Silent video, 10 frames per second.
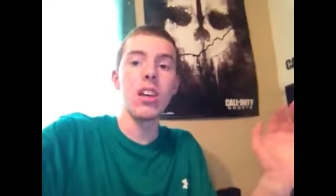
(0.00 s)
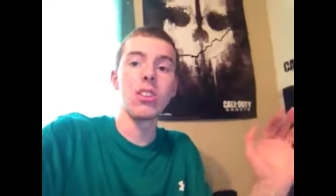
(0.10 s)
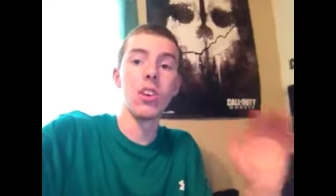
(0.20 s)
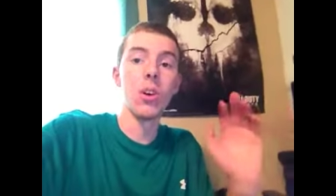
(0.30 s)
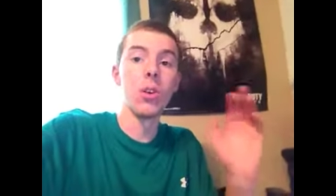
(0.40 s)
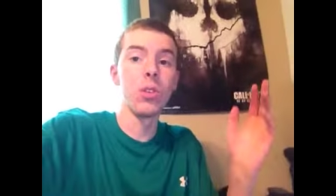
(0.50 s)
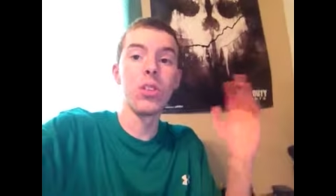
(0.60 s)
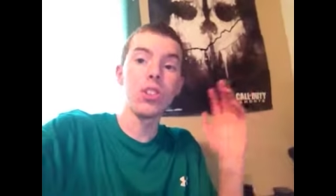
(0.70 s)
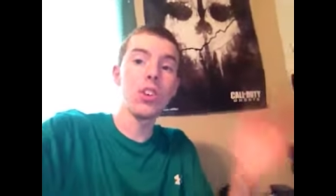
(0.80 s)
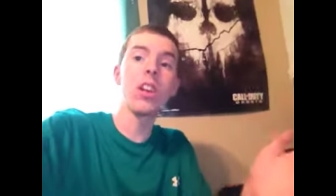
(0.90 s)
So
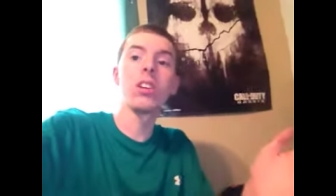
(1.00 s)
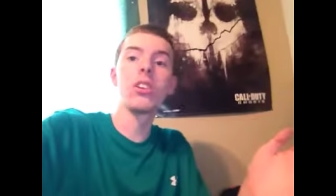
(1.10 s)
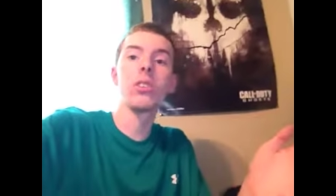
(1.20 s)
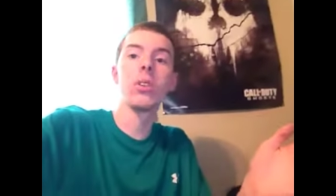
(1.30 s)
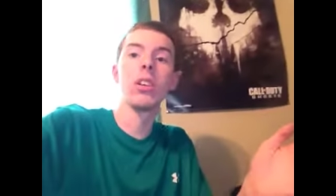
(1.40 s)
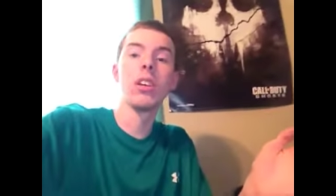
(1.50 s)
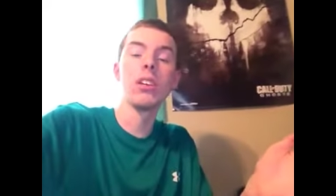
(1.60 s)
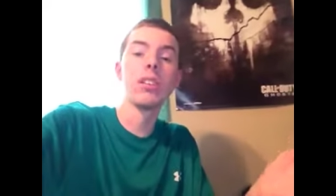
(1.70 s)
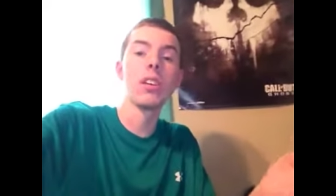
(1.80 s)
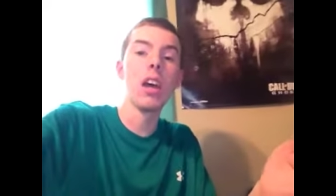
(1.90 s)
the trailers are
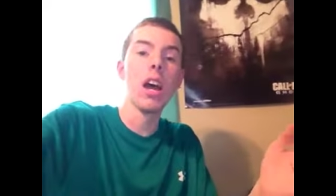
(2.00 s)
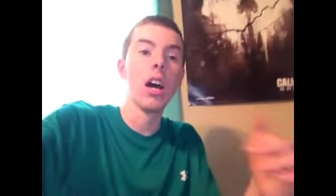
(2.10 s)
released